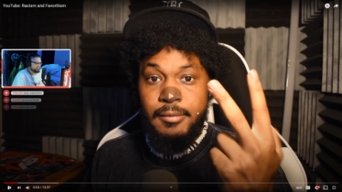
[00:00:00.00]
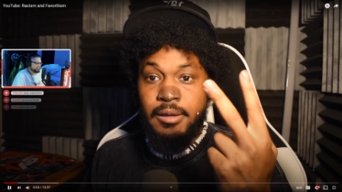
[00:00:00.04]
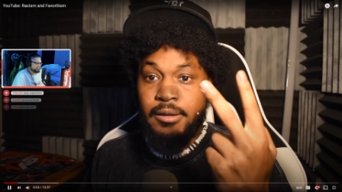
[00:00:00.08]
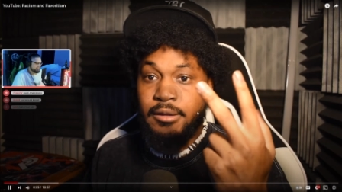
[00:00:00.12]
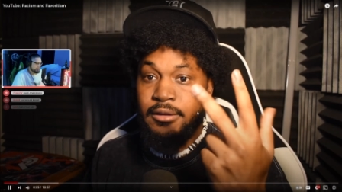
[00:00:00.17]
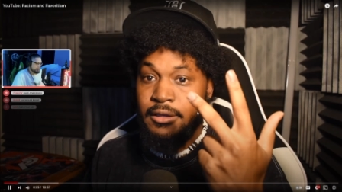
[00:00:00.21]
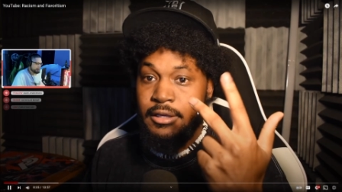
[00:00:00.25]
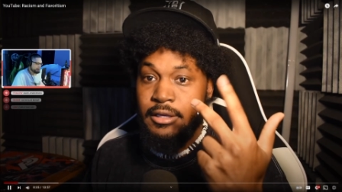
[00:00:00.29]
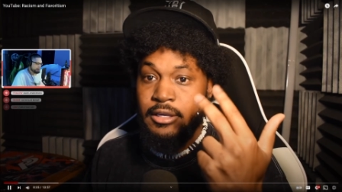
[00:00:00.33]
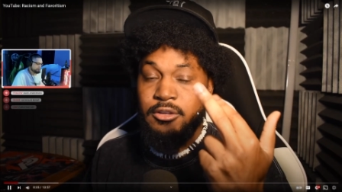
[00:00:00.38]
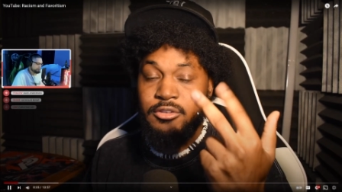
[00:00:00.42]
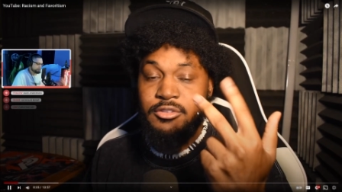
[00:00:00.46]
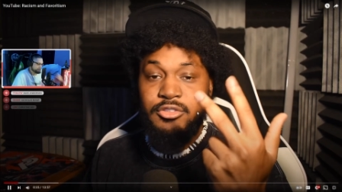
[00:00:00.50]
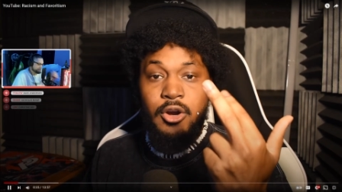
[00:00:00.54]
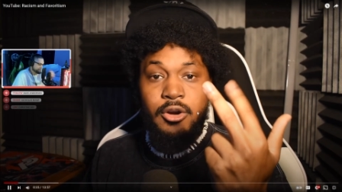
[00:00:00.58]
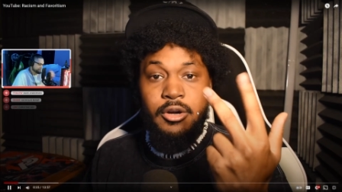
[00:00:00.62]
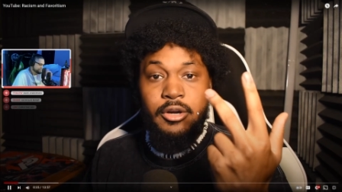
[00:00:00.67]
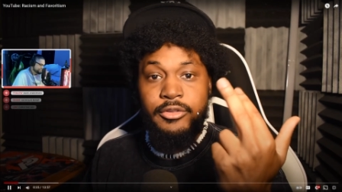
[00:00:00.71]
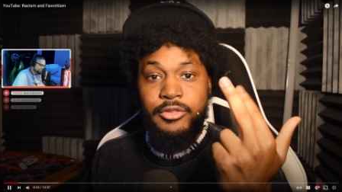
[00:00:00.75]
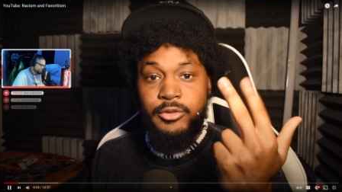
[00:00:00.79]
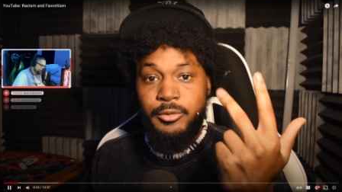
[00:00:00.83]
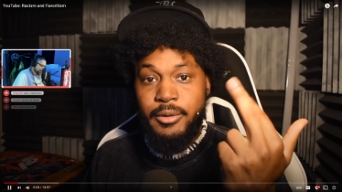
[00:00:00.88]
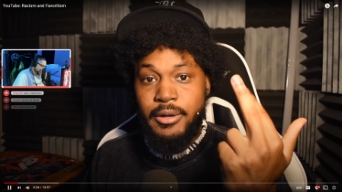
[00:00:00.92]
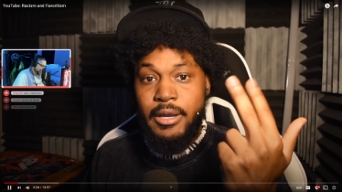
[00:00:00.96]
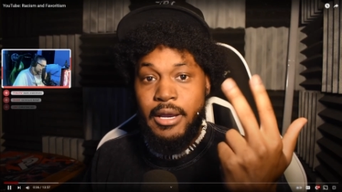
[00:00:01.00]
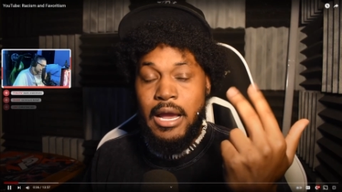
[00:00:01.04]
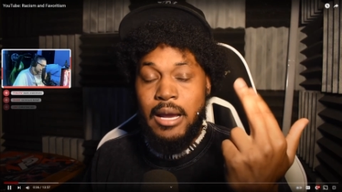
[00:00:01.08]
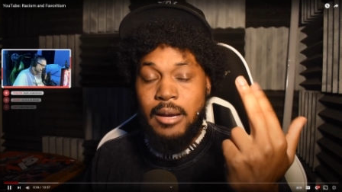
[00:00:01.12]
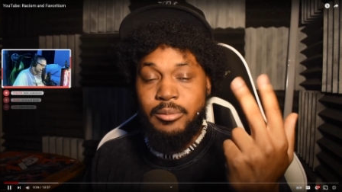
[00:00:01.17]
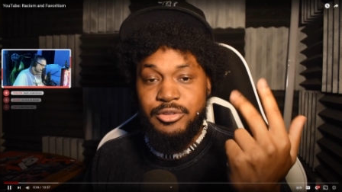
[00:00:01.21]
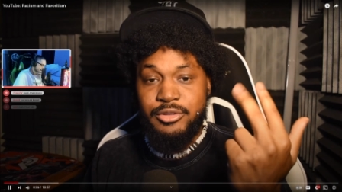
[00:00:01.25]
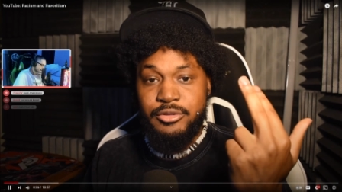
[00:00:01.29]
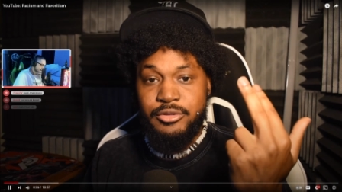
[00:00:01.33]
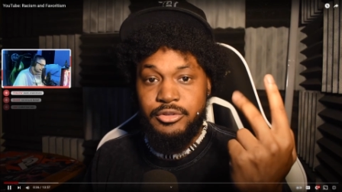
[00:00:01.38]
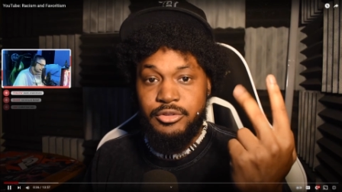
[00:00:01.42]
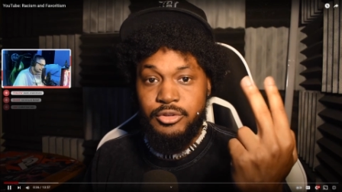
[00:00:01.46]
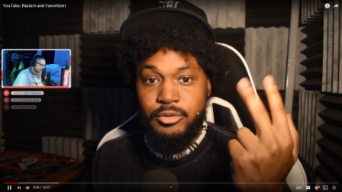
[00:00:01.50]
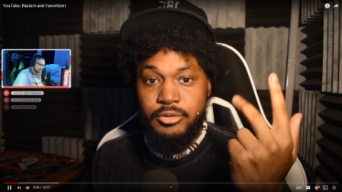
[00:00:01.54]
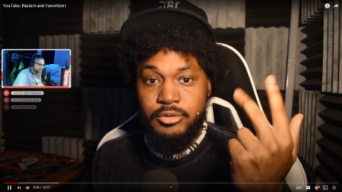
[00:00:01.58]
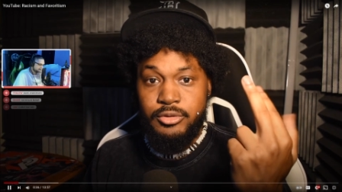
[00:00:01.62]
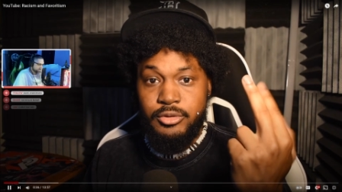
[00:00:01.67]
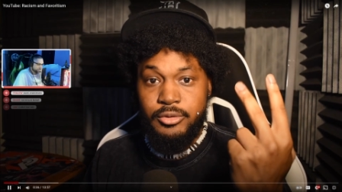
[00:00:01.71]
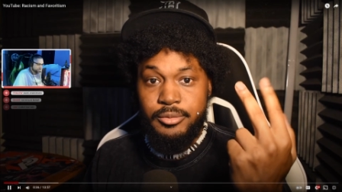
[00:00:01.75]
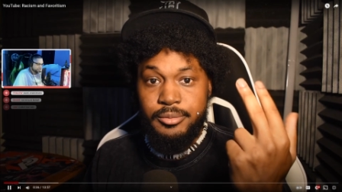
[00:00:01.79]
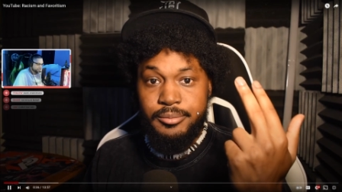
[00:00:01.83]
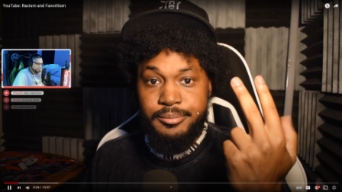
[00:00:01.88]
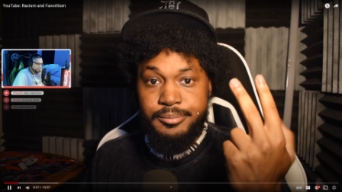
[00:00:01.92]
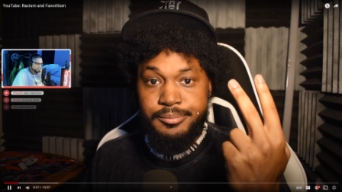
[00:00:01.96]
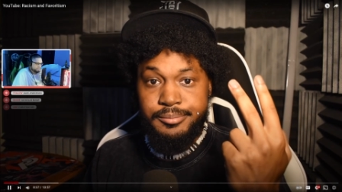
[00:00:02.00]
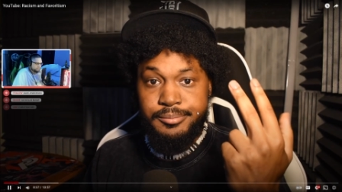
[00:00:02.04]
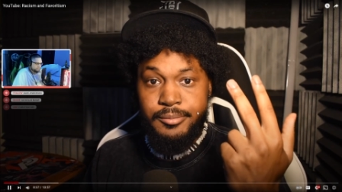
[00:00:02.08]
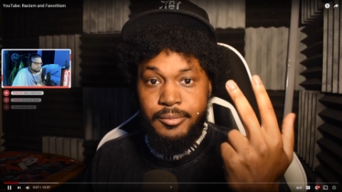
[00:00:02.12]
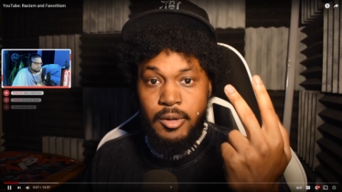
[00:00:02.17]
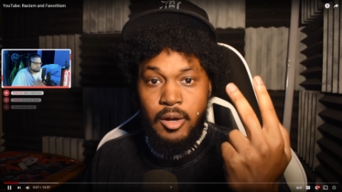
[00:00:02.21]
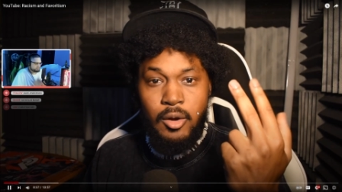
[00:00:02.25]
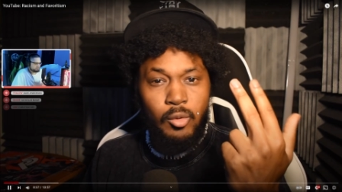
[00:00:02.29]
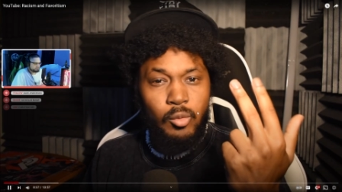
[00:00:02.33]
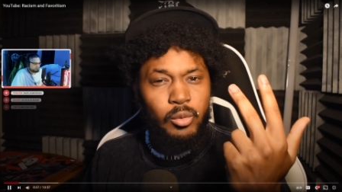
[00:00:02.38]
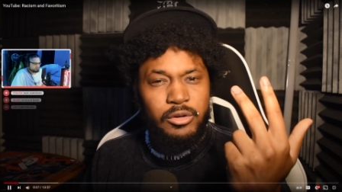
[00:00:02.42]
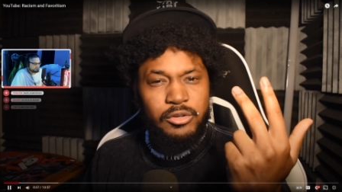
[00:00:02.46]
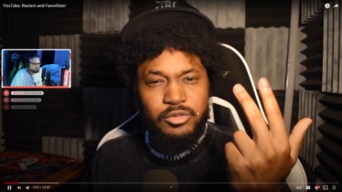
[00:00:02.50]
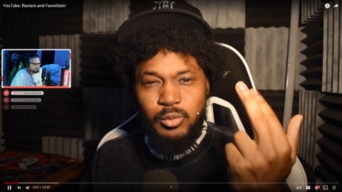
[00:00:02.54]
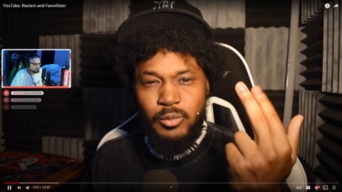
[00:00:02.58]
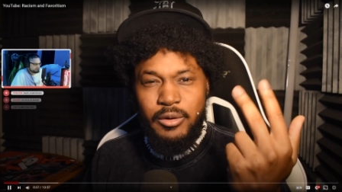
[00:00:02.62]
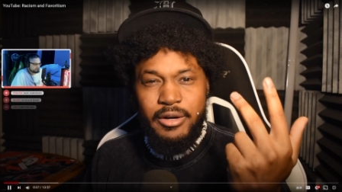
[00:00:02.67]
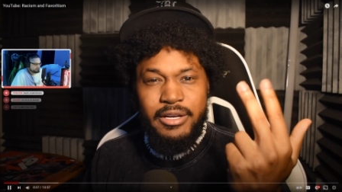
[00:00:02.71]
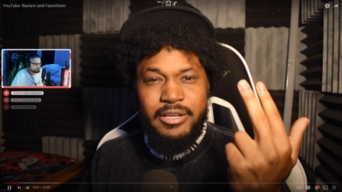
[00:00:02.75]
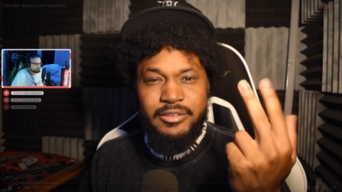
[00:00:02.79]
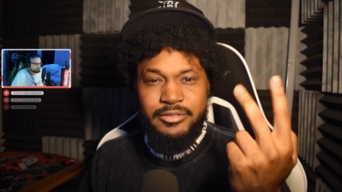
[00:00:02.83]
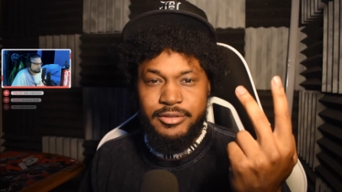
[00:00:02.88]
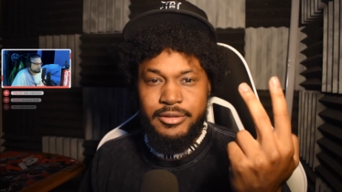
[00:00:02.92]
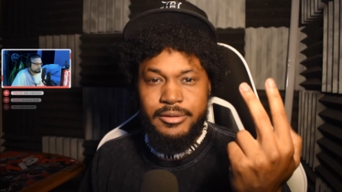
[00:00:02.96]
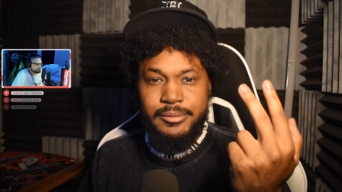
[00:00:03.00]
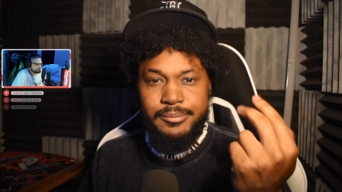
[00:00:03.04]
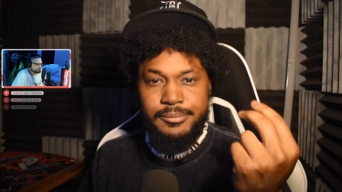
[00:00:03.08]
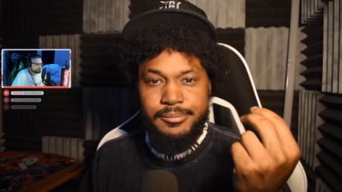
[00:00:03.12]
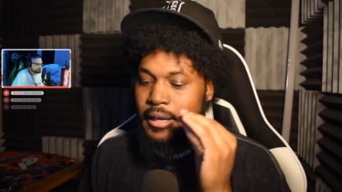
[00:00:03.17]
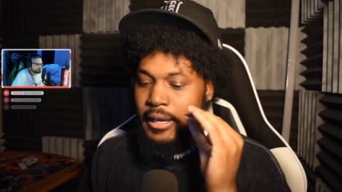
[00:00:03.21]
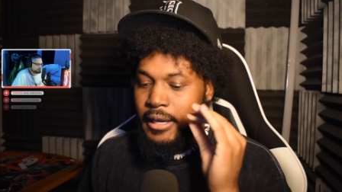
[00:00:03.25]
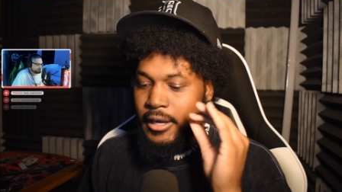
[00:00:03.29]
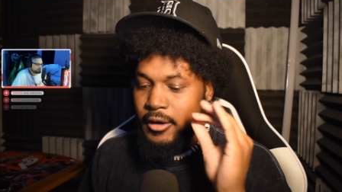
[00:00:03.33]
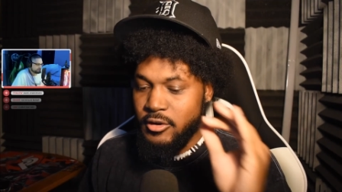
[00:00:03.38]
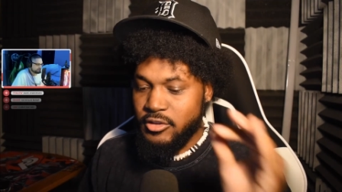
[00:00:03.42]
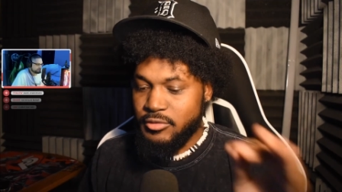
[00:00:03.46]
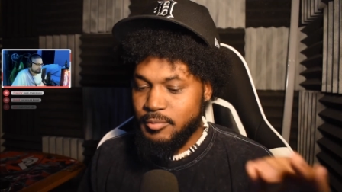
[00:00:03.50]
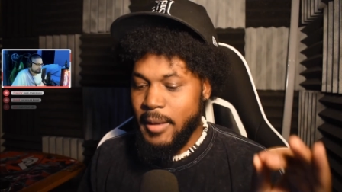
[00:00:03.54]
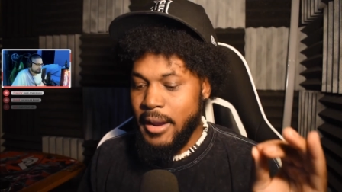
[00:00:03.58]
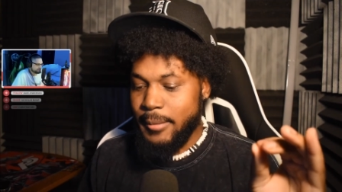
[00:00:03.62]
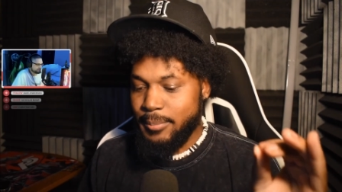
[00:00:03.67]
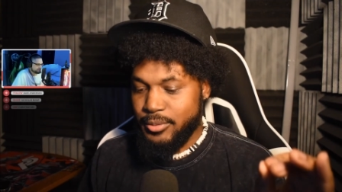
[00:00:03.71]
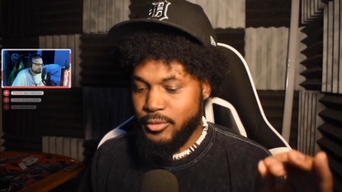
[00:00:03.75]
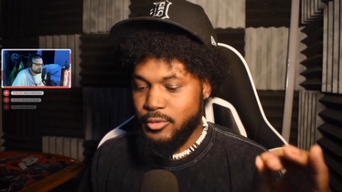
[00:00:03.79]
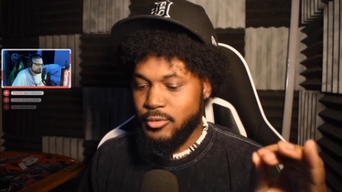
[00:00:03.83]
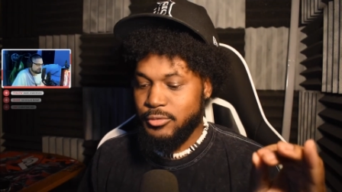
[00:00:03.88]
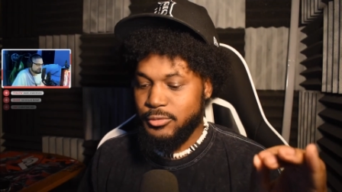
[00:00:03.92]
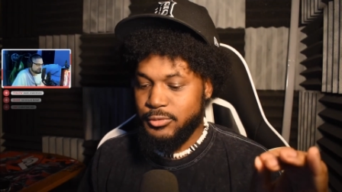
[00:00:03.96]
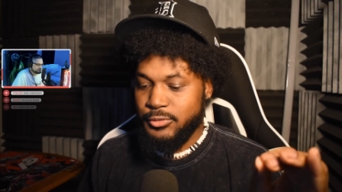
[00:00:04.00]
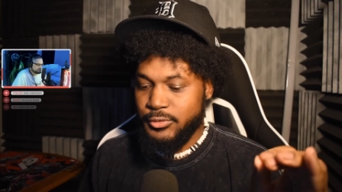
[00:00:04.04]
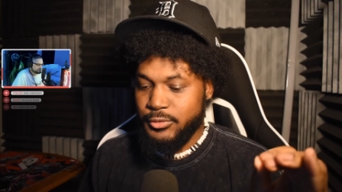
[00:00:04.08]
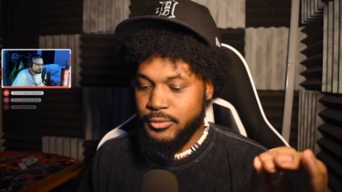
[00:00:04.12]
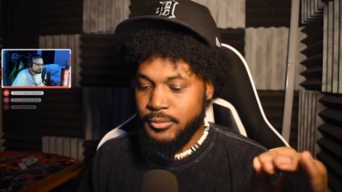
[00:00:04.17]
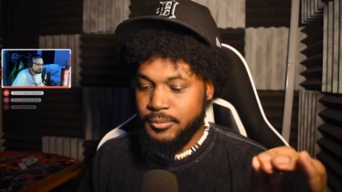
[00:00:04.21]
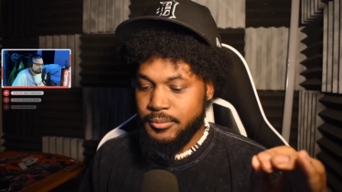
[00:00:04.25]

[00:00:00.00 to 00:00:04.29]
These are the three options, YouTube. Which one is it? Here's my proof.